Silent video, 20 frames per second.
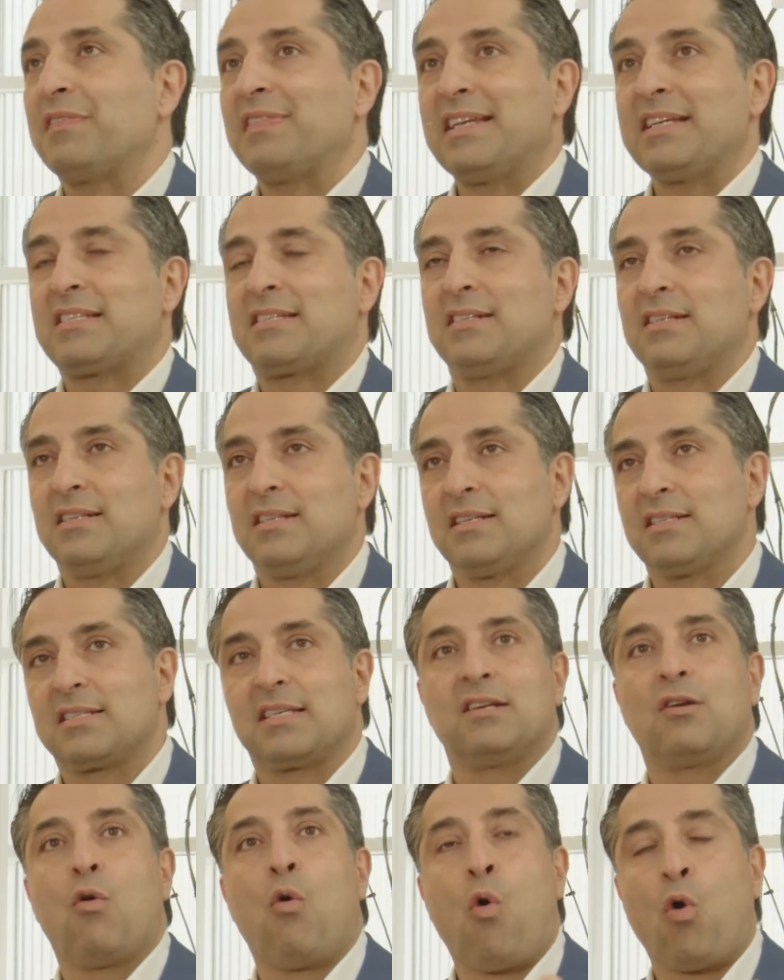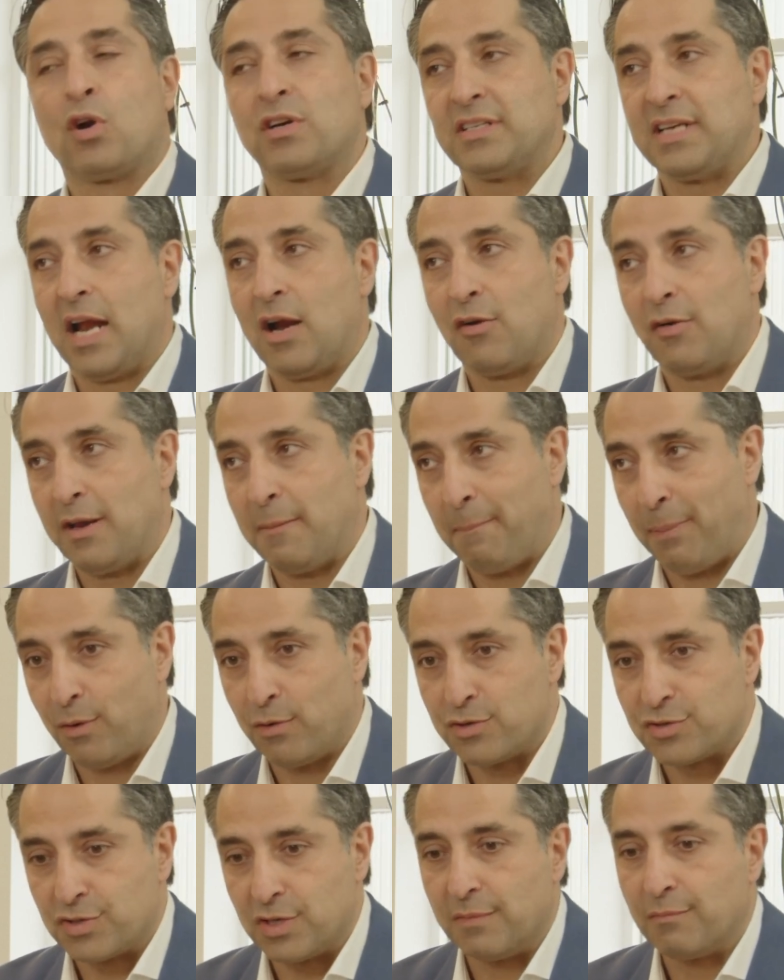listening is an ordinary
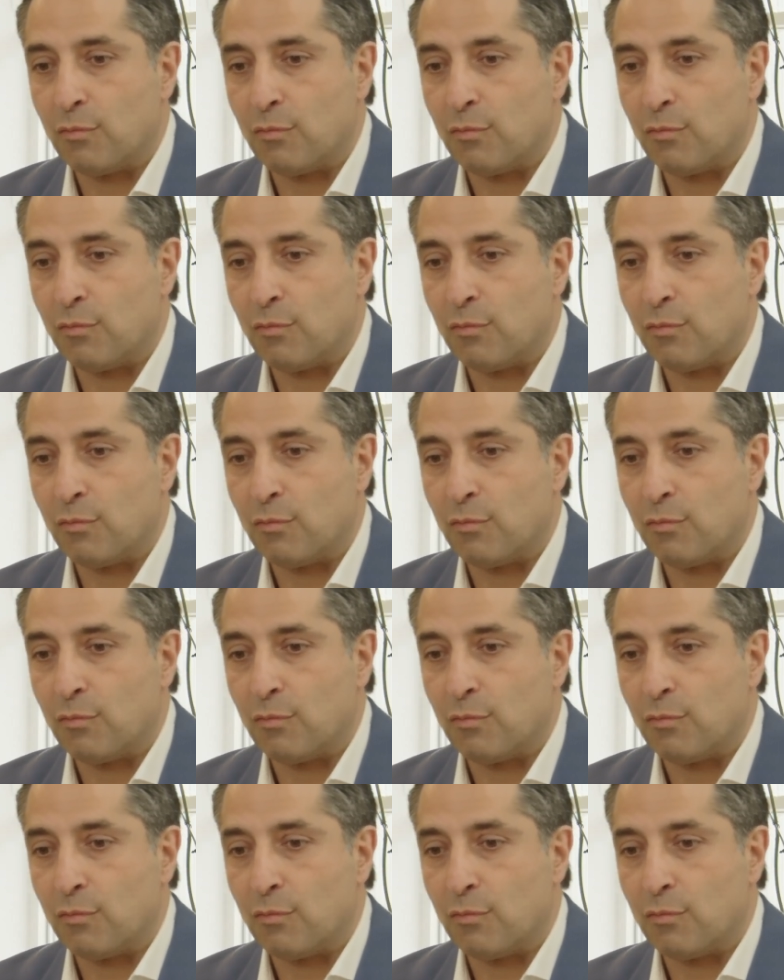person.